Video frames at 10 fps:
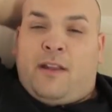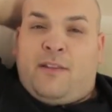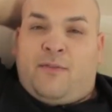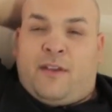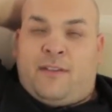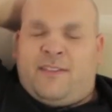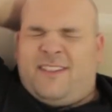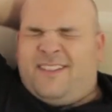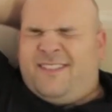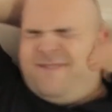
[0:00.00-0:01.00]
Is that how you say
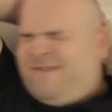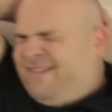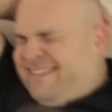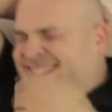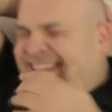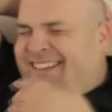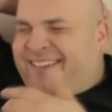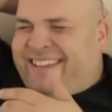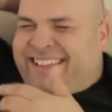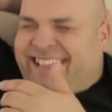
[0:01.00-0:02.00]
it?
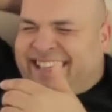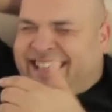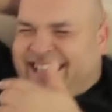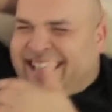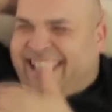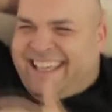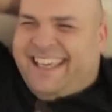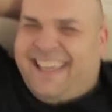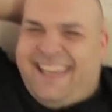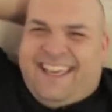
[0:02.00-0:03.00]
Yoovi. Yoovi.